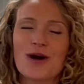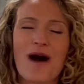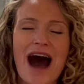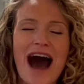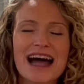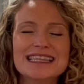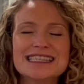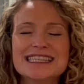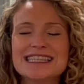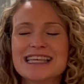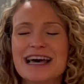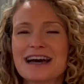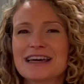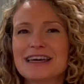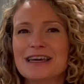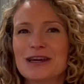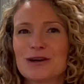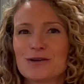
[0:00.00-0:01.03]
unsung
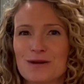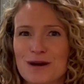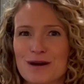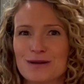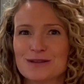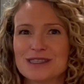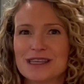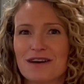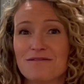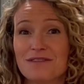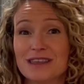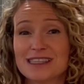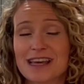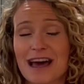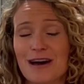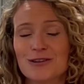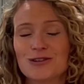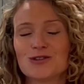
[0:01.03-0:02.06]
heroes of this
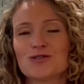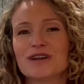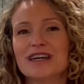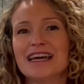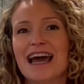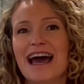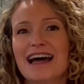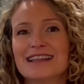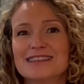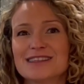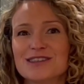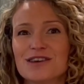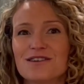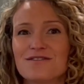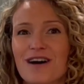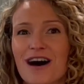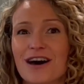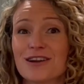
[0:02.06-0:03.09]
country, and
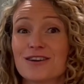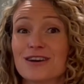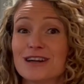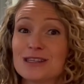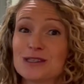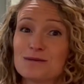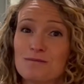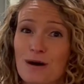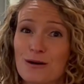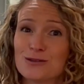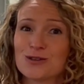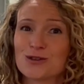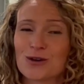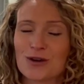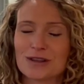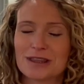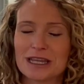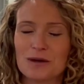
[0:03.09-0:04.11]
Silvaner is most
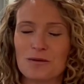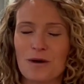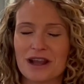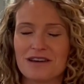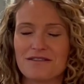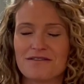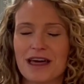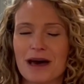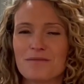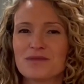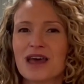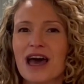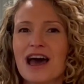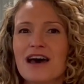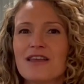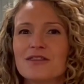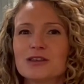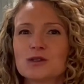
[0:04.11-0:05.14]
certainly one of them.
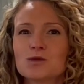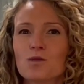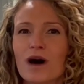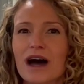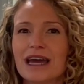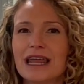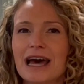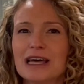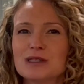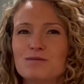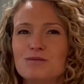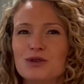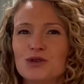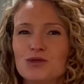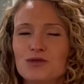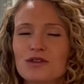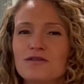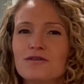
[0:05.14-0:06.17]
This wine has
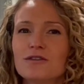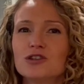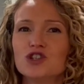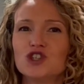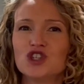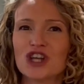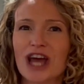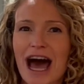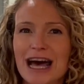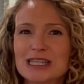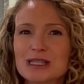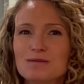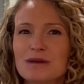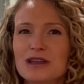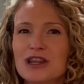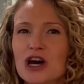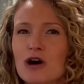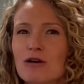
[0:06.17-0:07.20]
beautiful
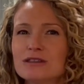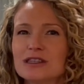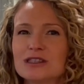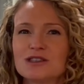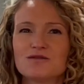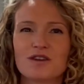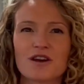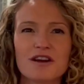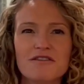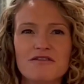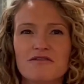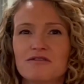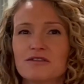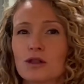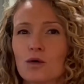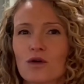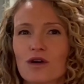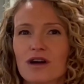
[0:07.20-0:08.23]
jasmine notes. It's very
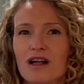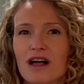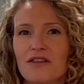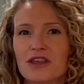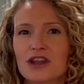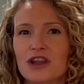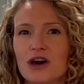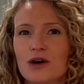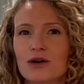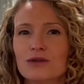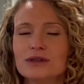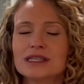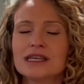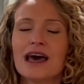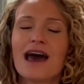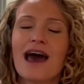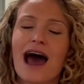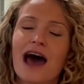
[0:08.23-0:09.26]
floral on the nose,
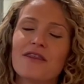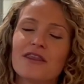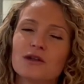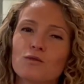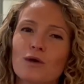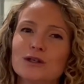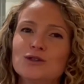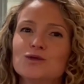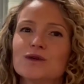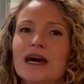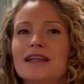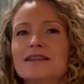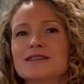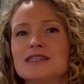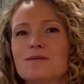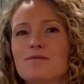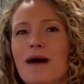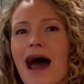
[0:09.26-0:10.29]
and then once you get into
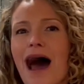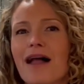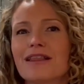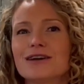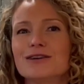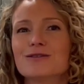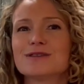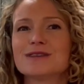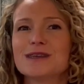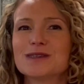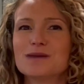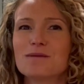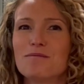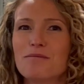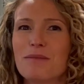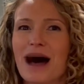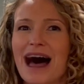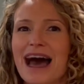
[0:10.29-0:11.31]
the palate, you'll see some
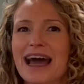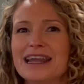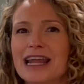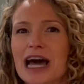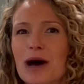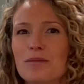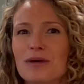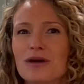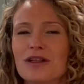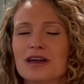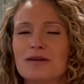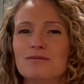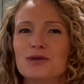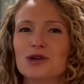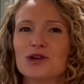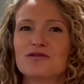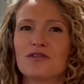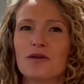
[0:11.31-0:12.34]
pineapple and
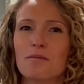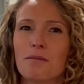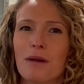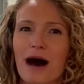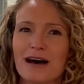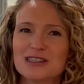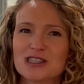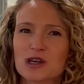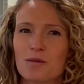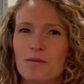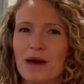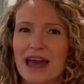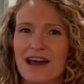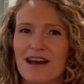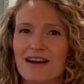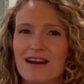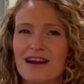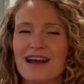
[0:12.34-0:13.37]
beautiful Basque
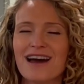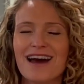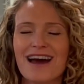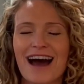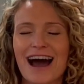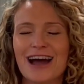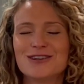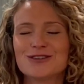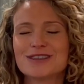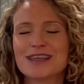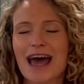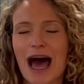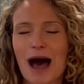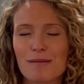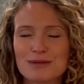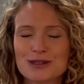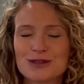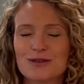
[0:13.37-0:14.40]
pear. I just
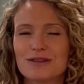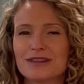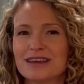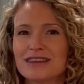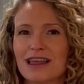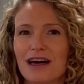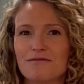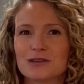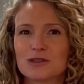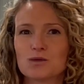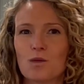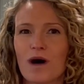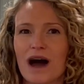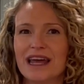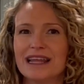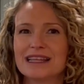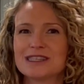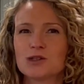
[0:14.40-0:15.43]
absolutely love this
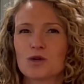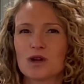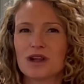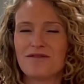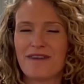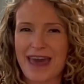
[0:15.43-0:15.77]
wine. It's sort of